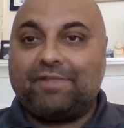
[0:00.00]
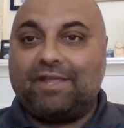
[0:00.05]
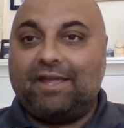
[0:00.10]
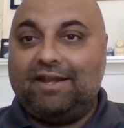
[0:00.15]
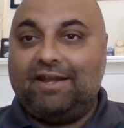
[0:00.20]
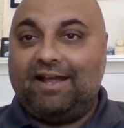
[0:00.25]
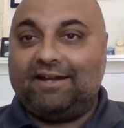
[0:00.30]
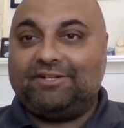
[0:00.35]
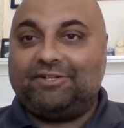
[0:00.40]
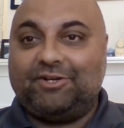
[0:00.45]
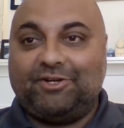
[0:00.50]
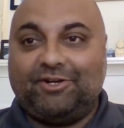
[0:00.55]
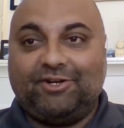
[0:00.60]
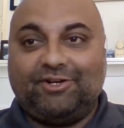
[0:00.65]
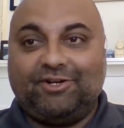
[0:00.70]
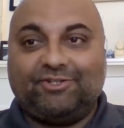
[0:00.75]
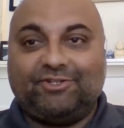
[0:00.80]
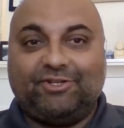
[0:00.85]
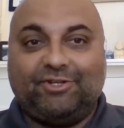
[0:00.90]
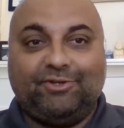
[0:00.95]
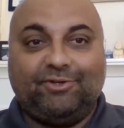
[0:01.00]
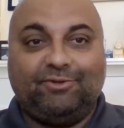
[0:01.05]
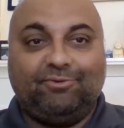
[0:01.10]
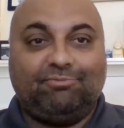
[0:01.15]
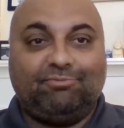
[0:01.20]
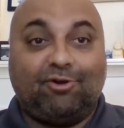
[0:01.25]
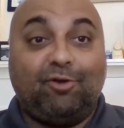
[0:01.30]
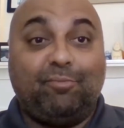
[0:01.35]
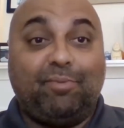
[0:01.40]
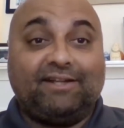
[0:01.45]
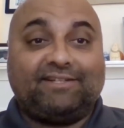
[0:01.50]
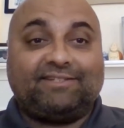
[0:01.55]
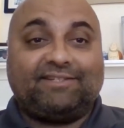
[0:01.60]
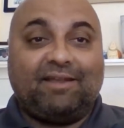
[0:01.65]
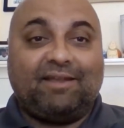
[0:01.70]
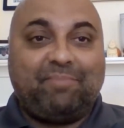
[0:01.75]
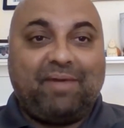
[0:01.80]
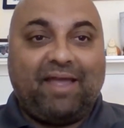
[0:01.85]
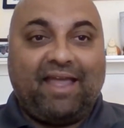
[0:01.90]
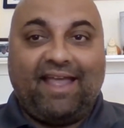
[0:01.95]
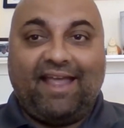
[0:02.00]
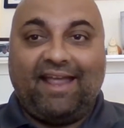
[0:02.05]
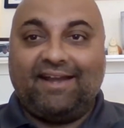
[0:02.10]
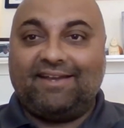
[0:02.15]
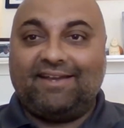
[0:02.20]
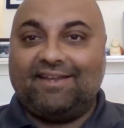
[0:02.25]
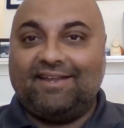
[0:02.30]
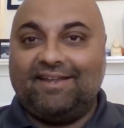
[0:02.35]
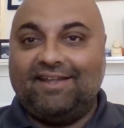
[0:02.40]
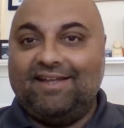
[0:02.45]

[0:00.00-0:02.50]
connectors to robots that paint,